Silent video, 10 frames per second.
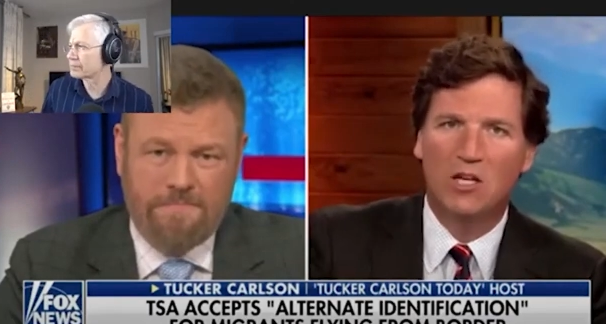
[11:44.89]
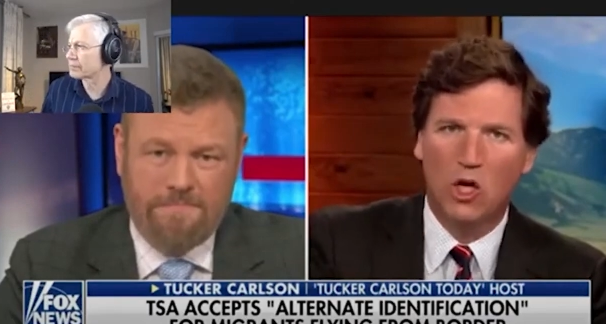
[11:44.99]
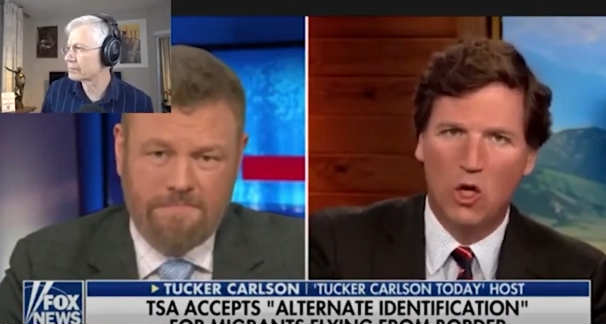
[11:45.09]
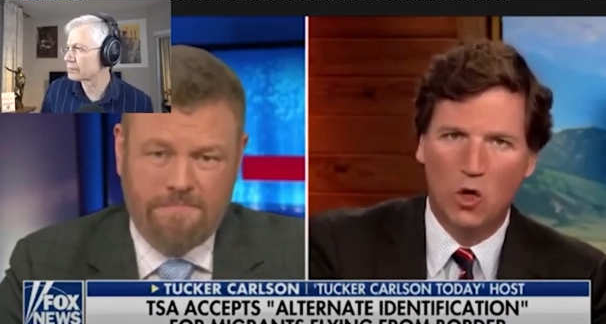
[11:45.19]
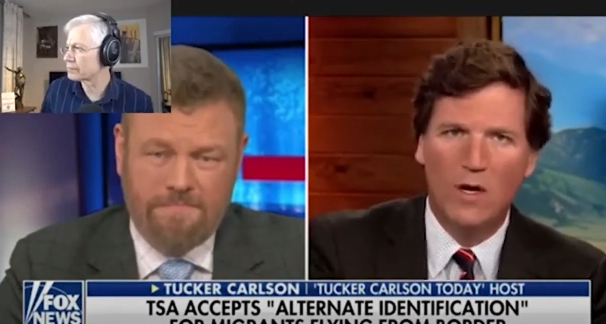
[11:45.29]

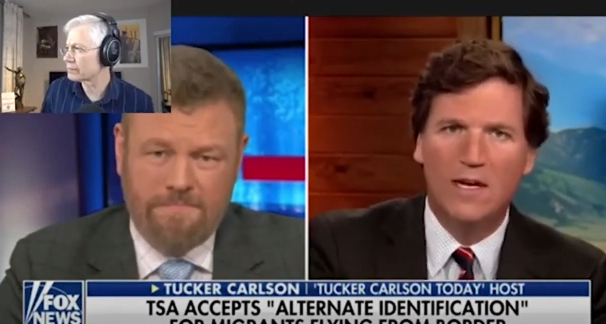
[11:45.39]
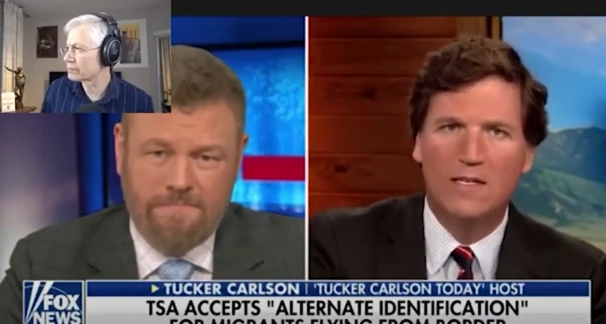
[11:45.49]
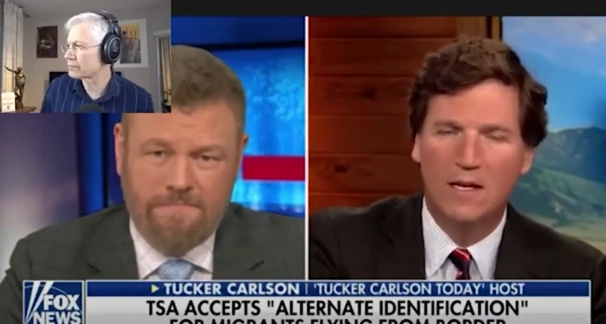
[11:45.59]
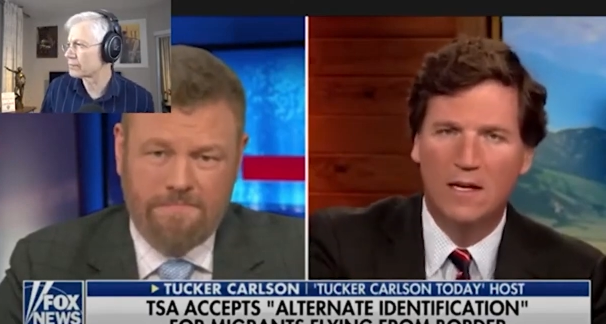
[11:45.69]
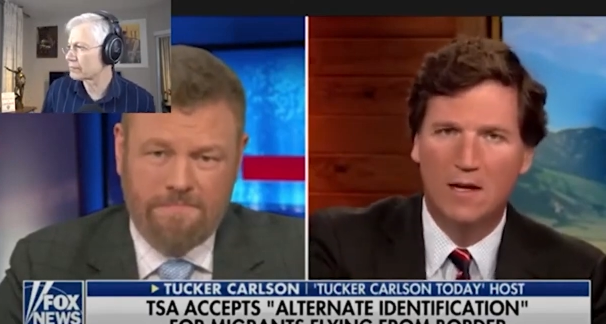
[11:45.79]
Speaker 1: current
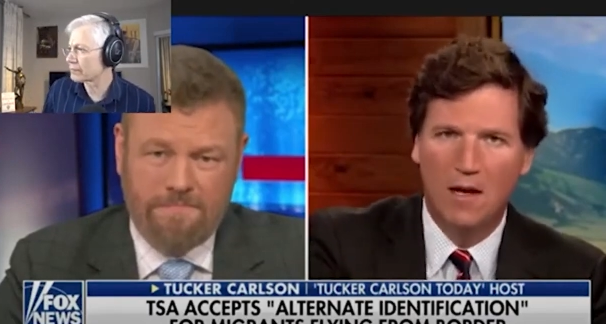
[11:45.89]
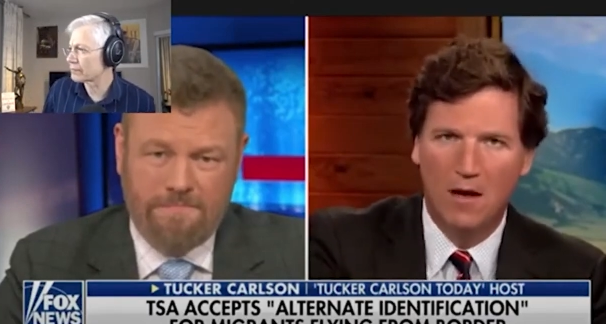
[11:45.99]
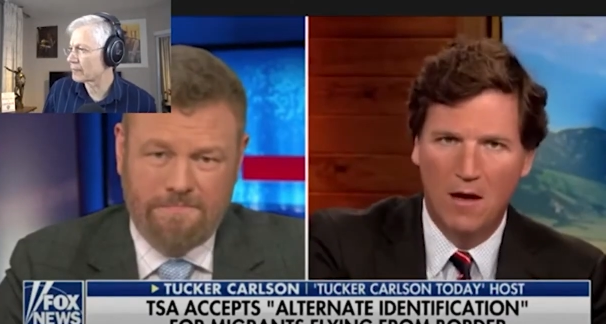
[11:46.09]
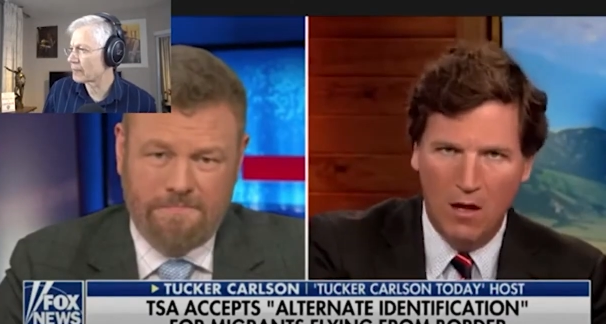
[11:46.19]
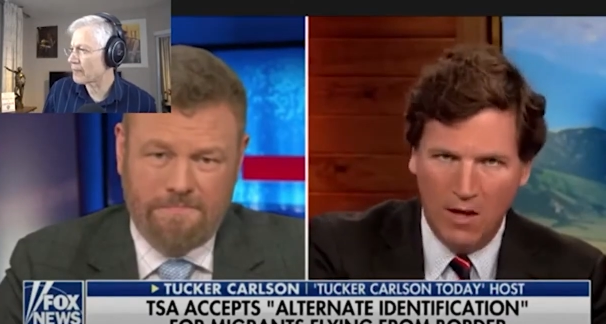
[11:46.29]

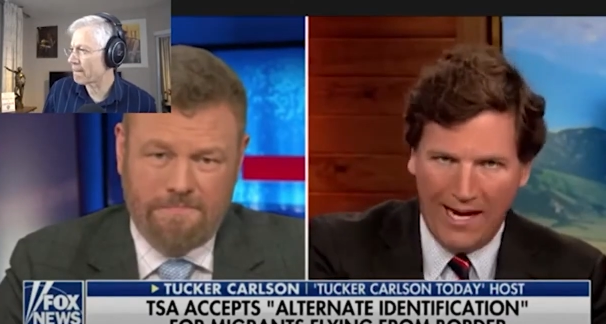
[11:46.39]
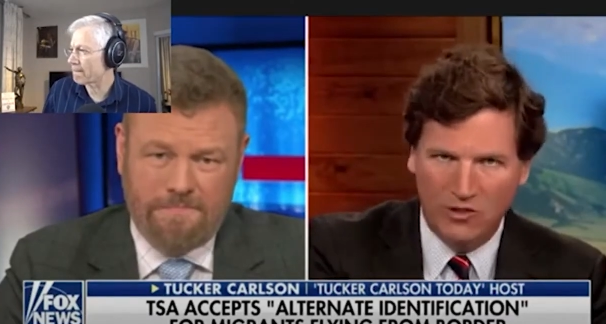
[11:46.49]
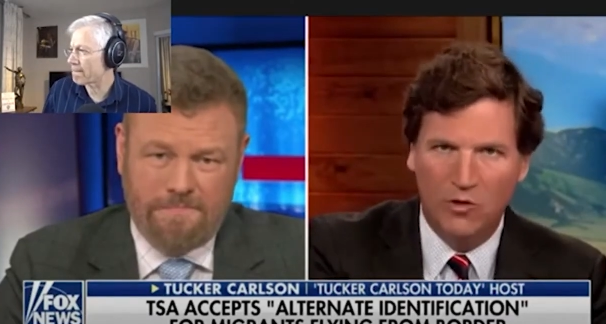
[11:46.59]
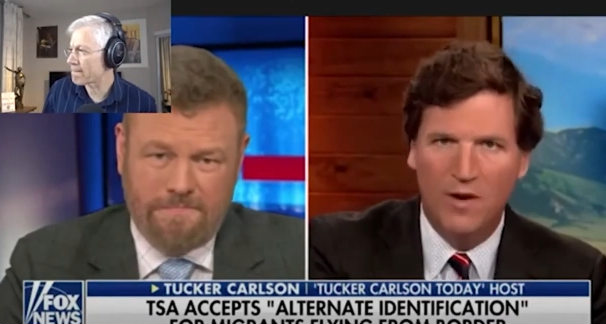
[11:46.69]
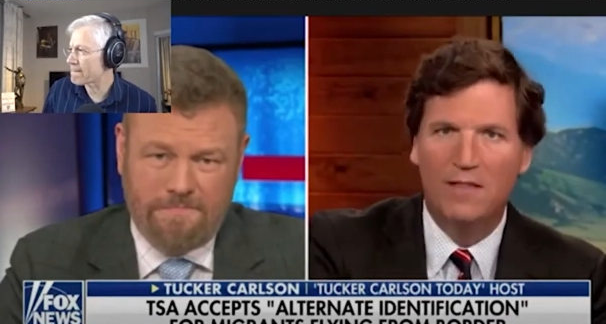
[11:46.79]

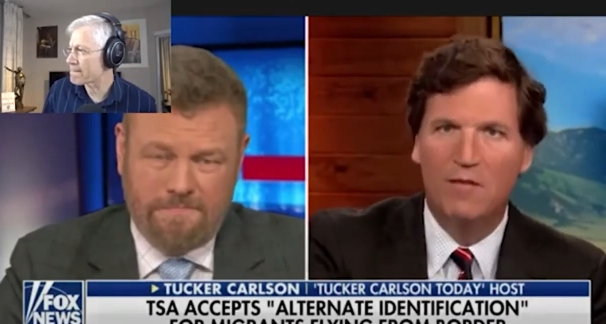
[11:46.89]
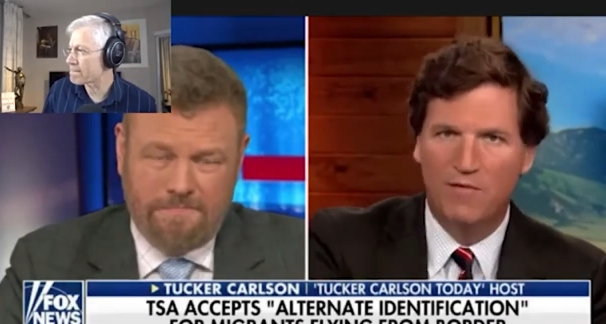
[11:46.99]
electorate, the